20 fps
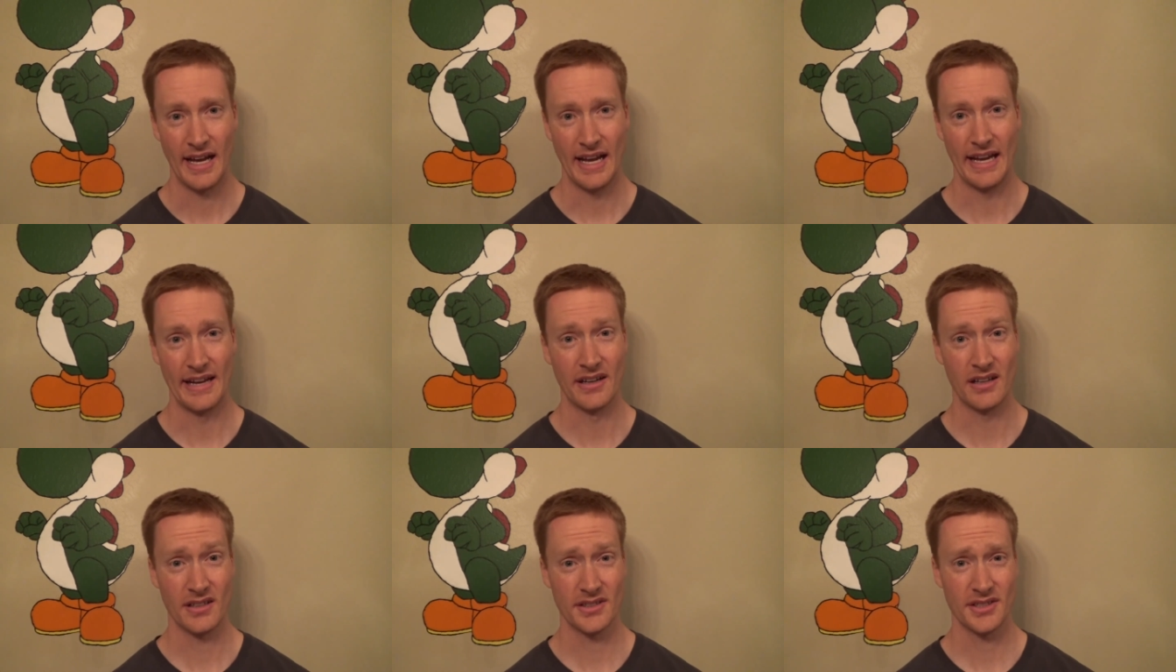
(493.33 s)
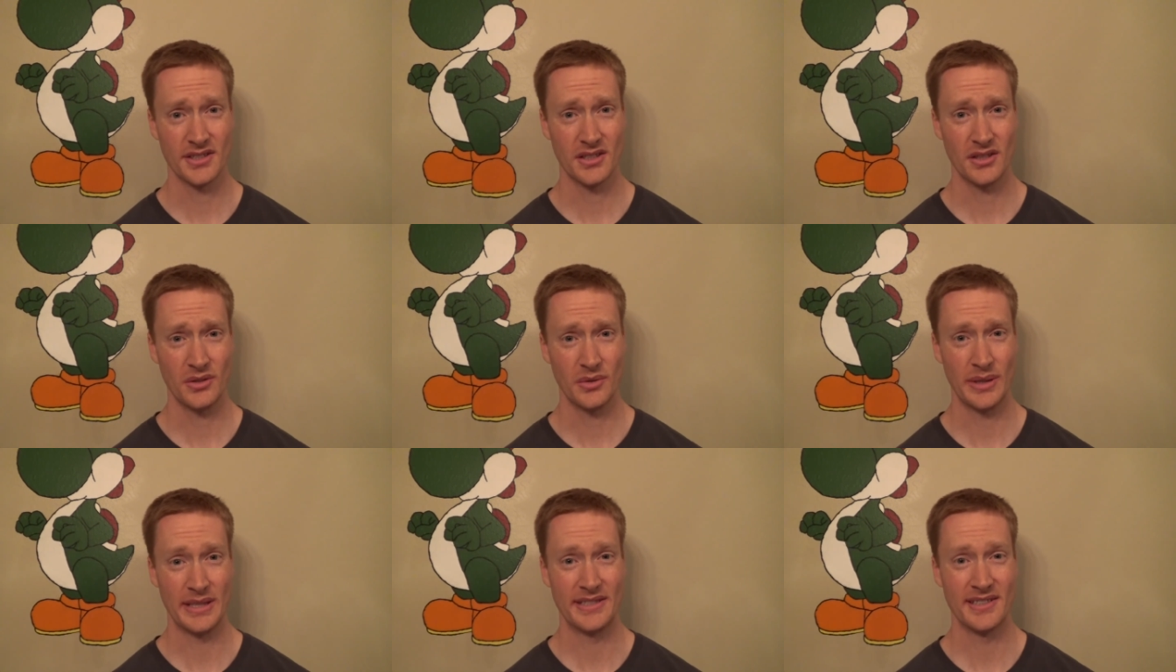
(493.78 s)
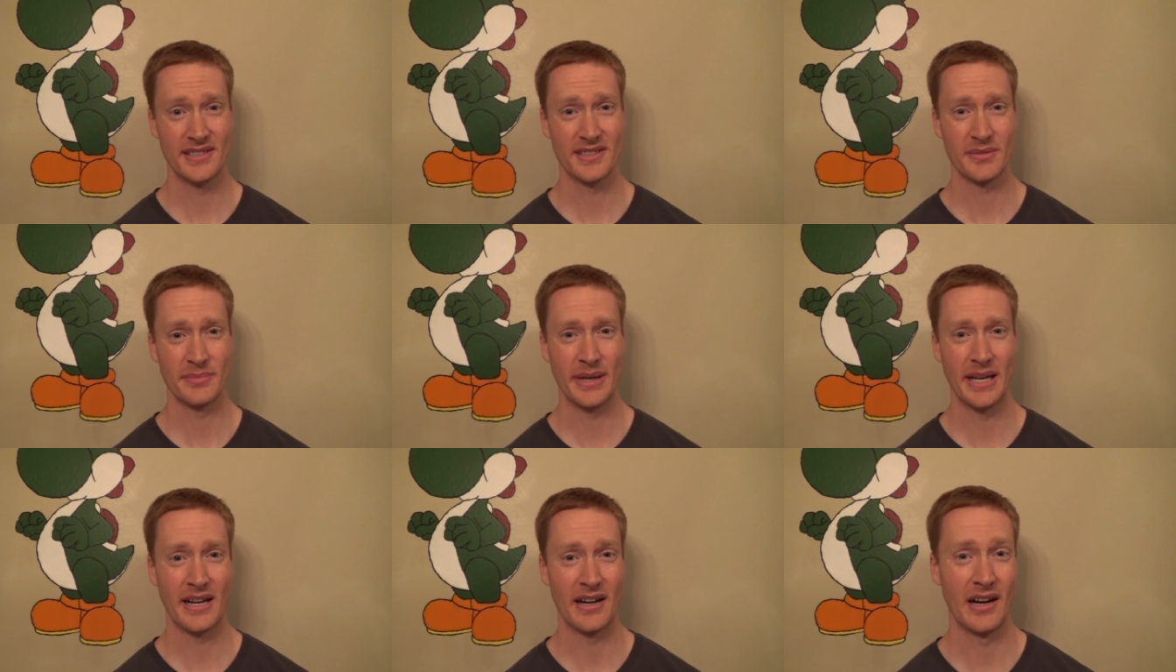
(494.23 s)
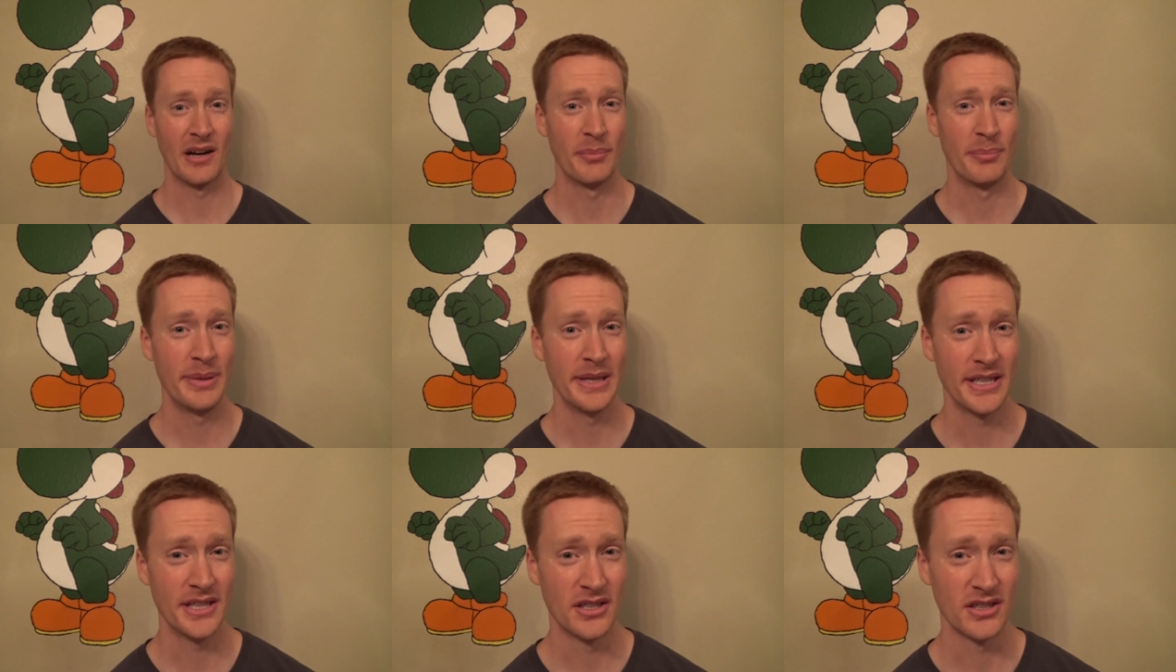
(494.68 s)
And also, it doesn't matter how
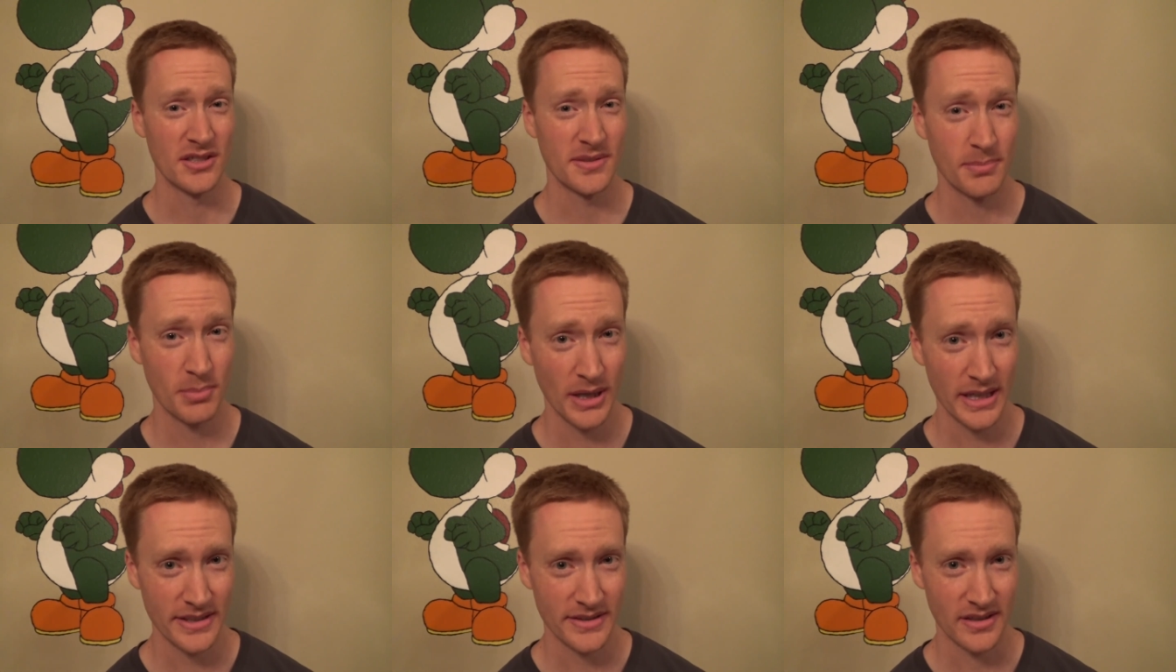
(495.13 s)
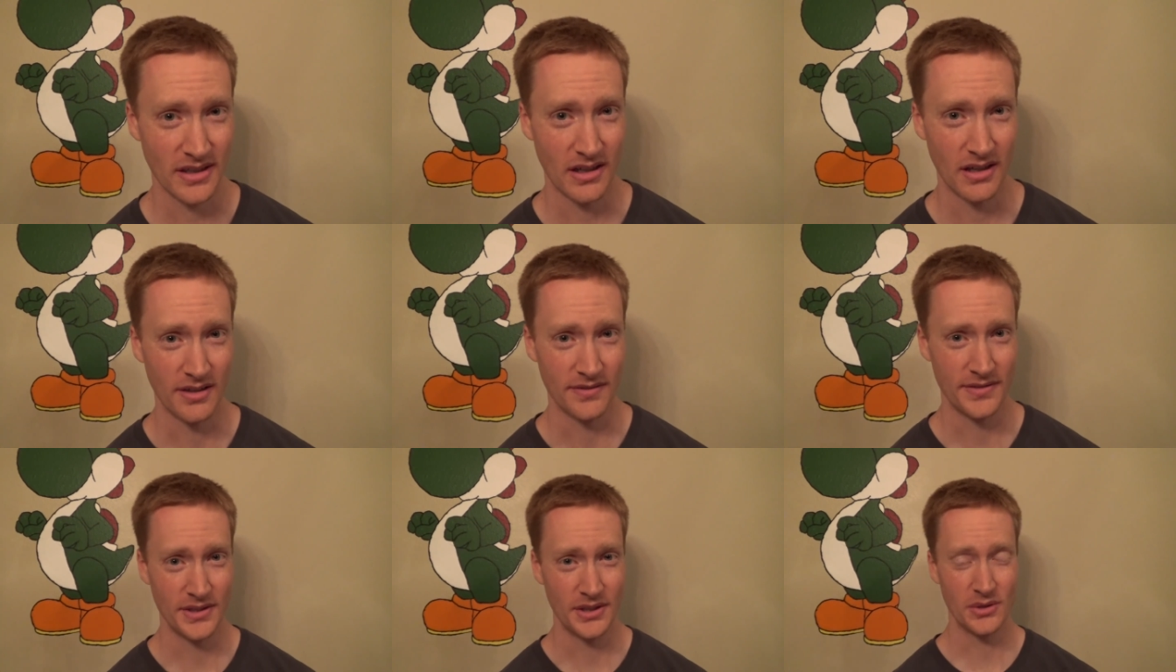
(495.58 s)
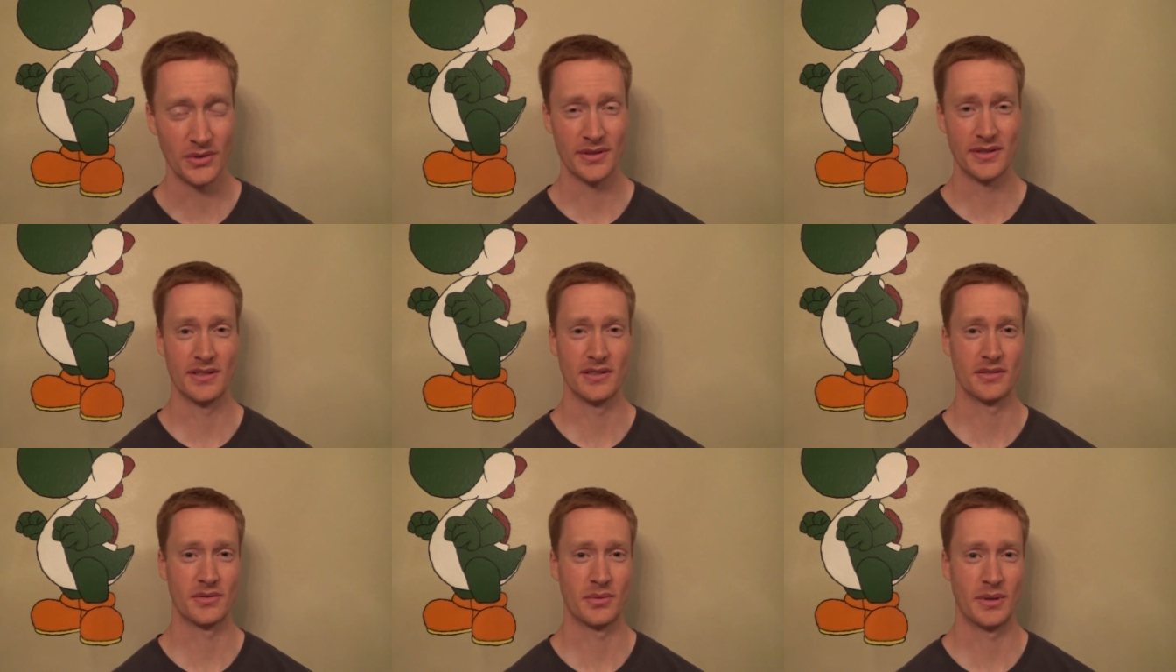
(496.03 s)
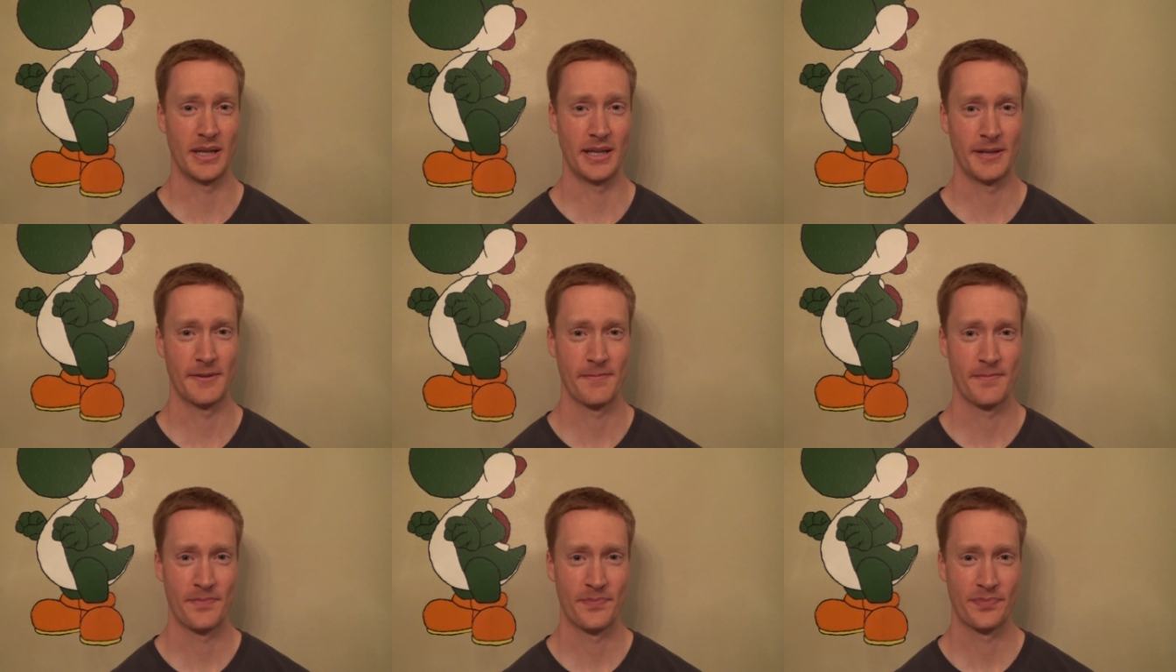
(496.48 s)
big your sprites are if you do it this way.